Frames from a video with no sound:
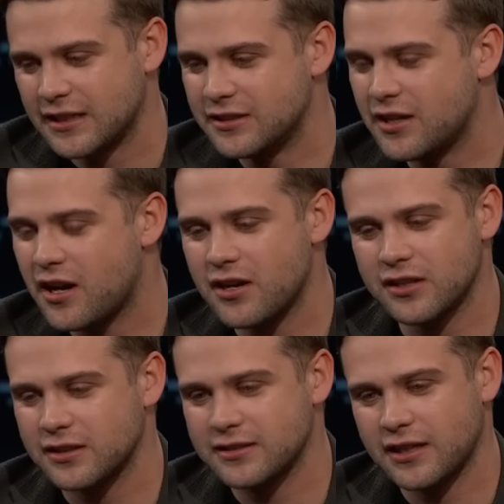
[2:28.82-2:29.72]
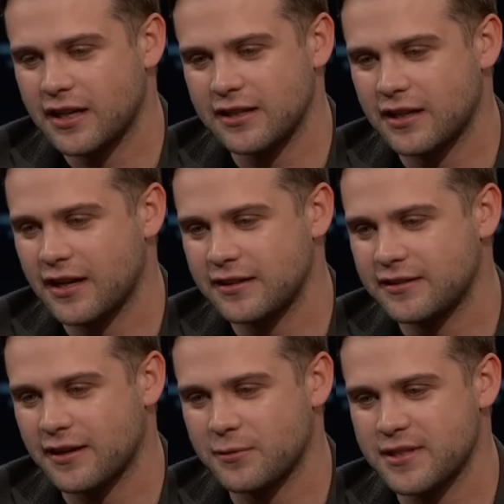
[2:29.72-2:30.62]
No, I I,
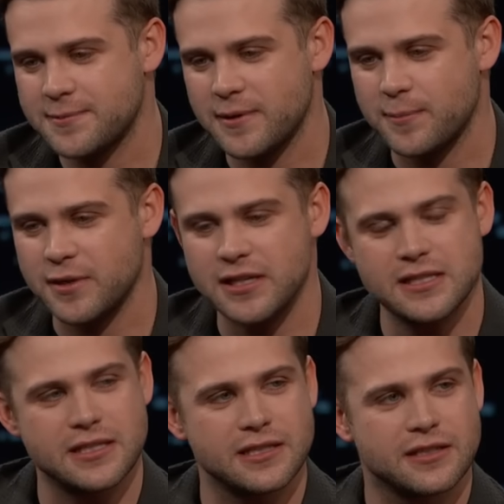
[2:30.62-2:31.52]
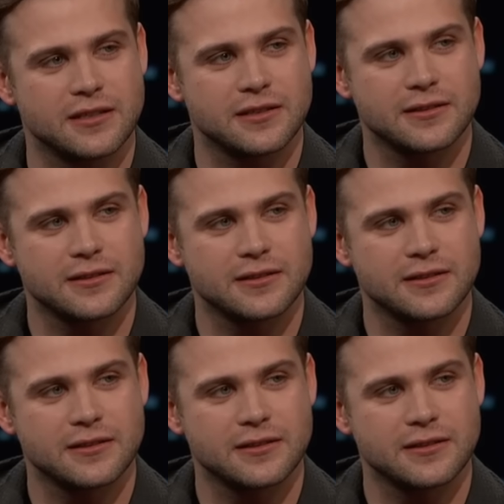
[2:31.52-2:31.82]
I wanted to be a PE teacher.